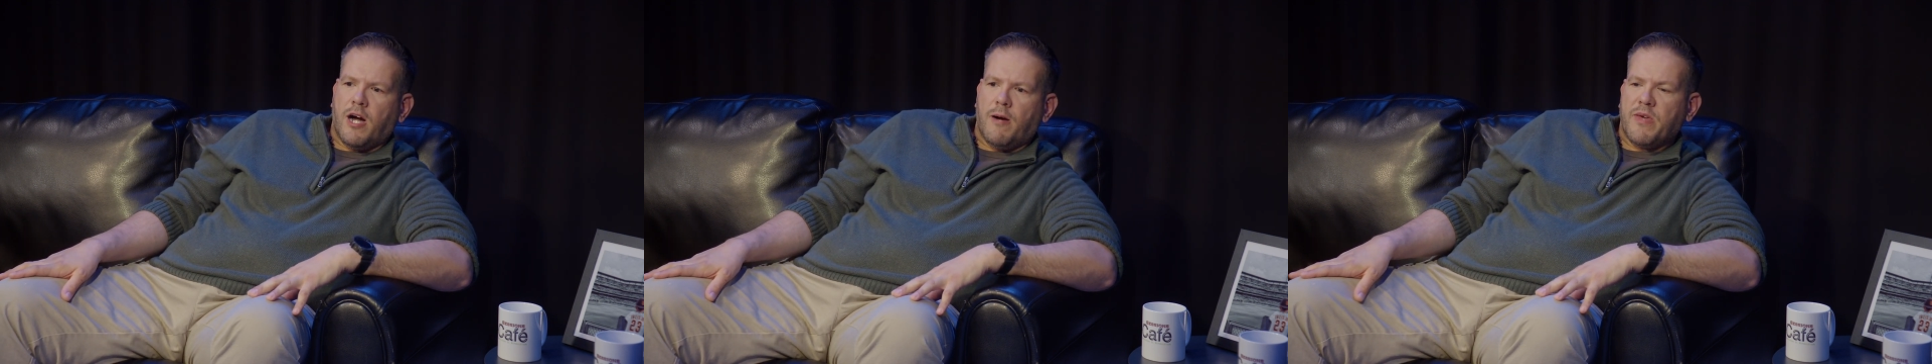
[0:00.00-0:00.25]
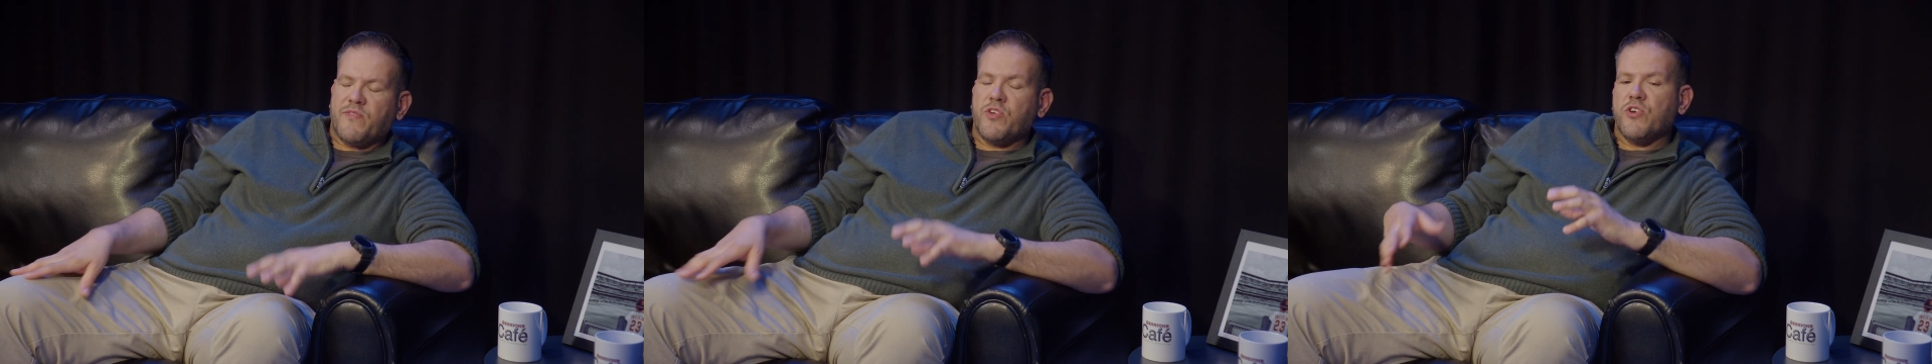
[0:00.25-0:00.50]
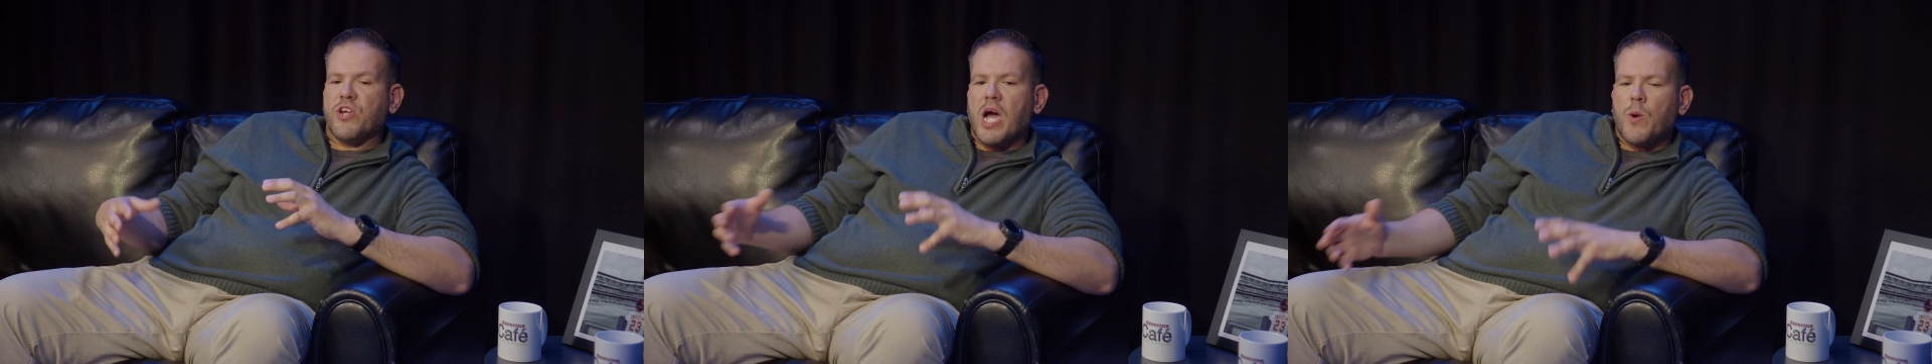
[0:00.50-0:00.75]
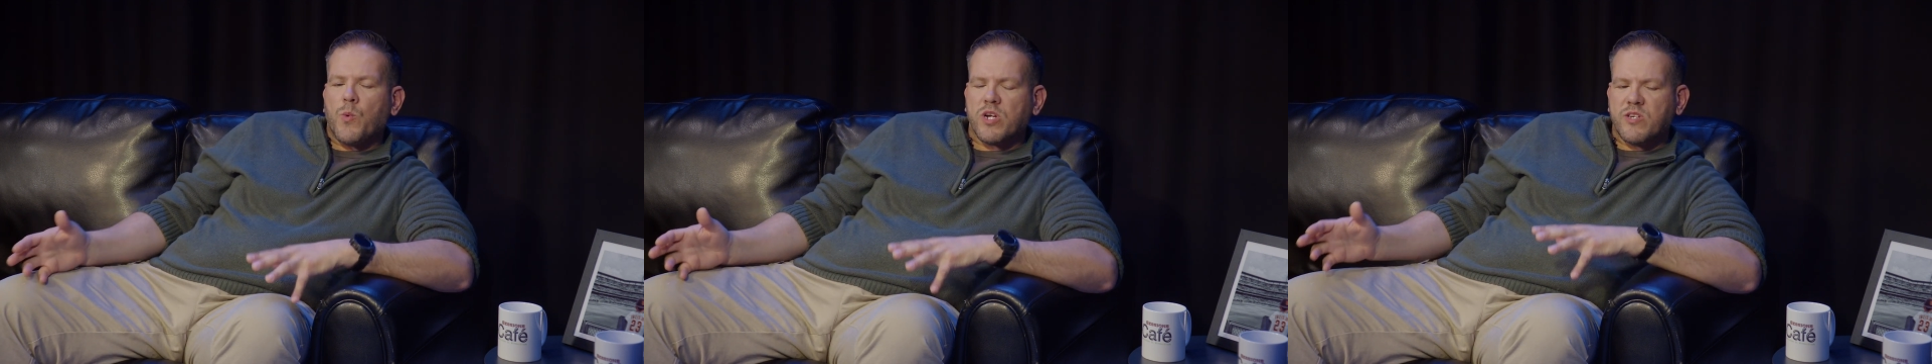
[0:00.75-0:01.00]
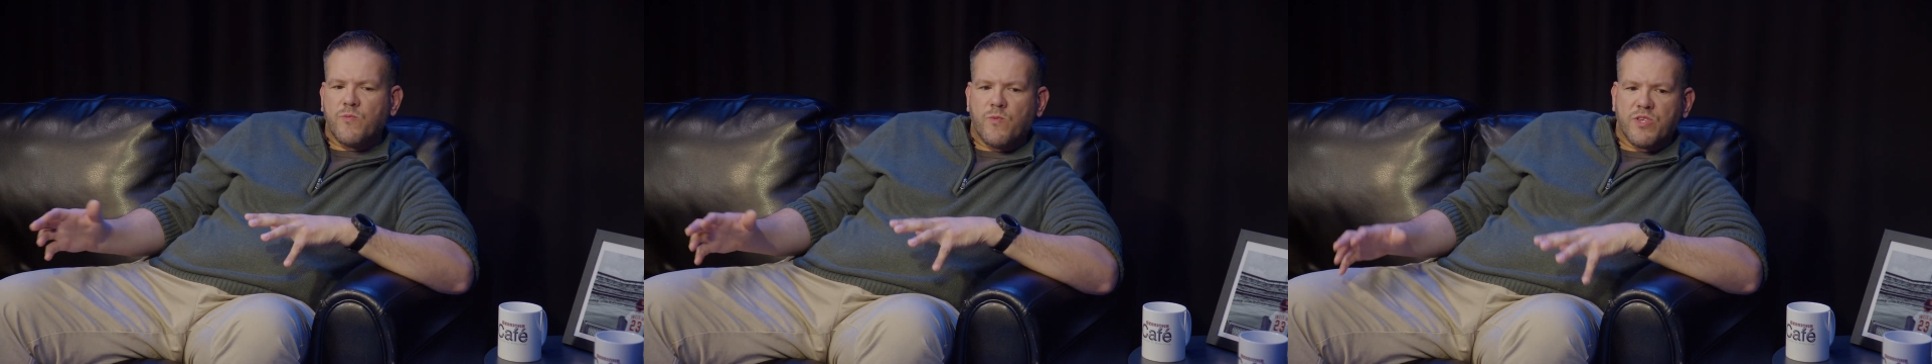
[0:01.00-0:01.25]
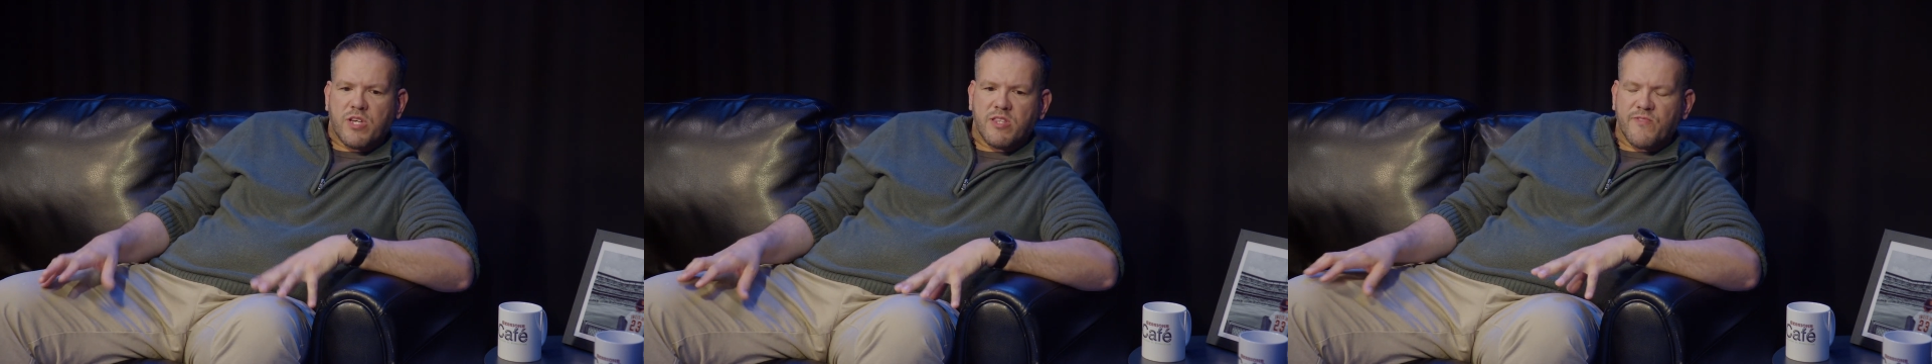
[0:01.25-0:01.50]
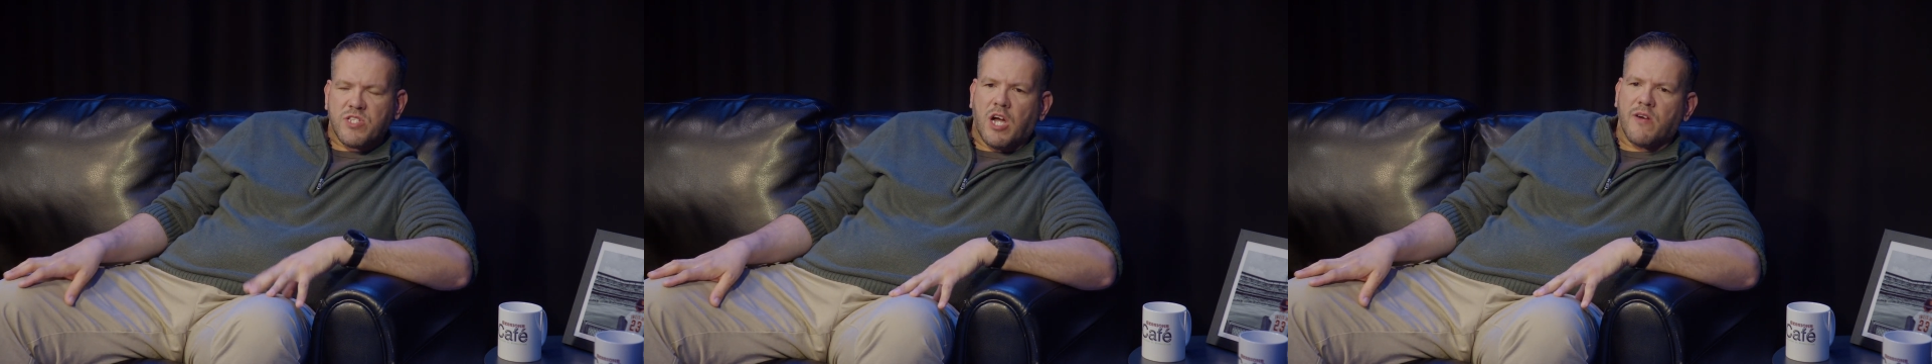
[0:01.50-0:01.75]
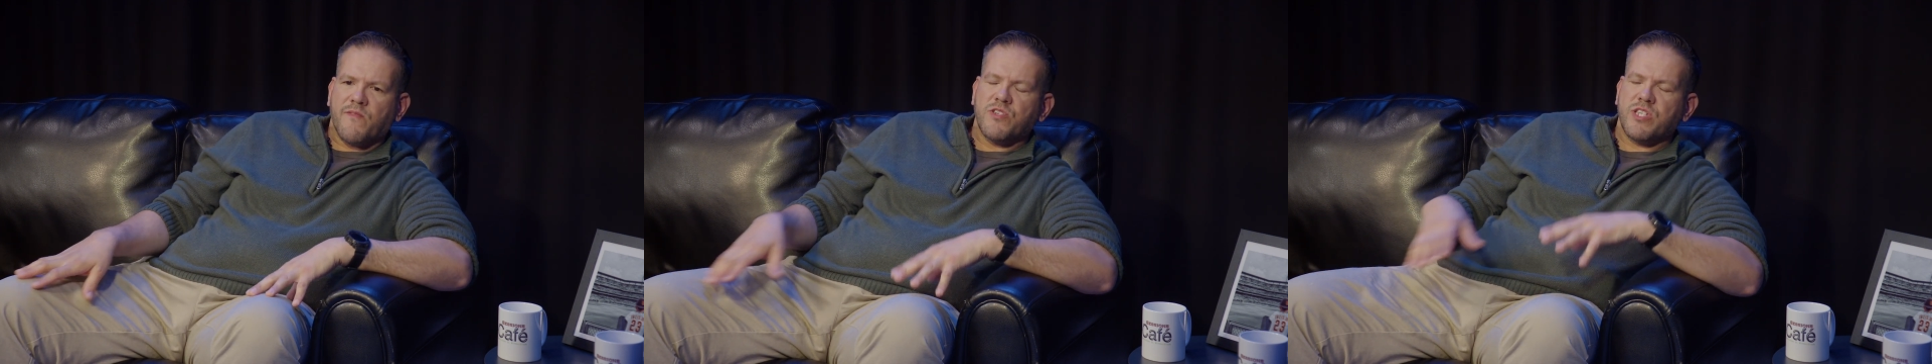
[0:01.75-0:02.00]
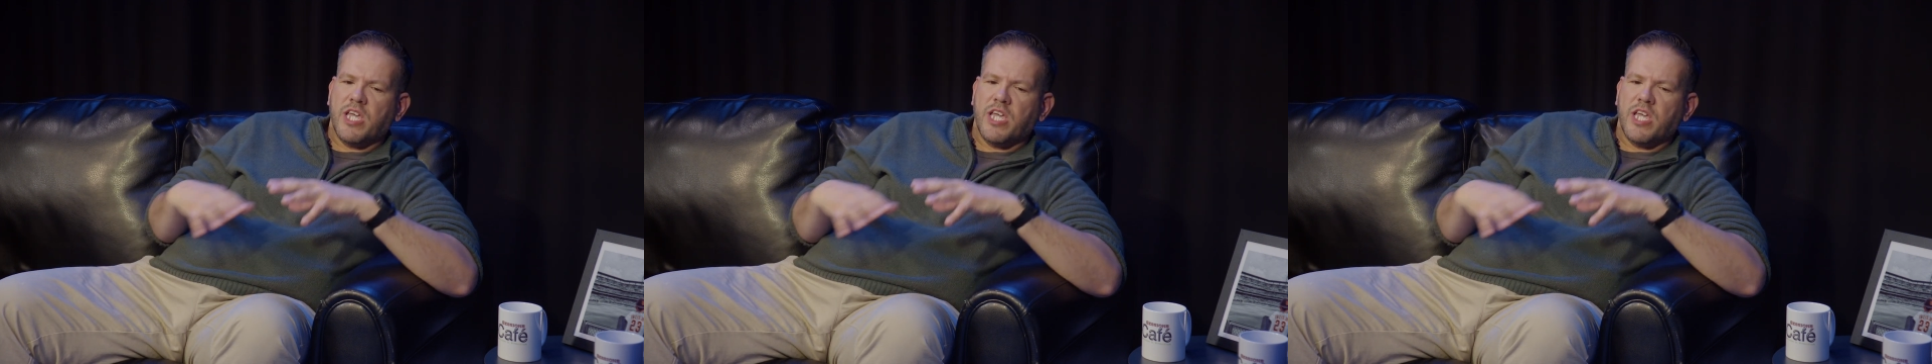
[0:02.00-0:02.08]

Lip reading: If you're not working with other photographers